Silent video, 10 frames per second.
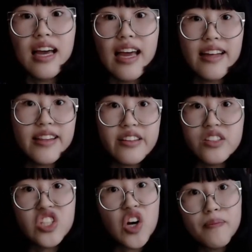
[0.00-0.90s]
and that
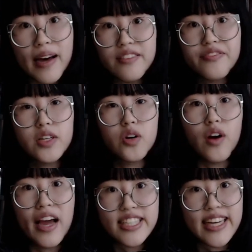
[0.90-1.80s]
there's no benefit or
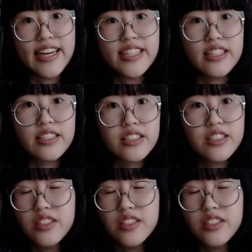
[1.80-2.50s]
education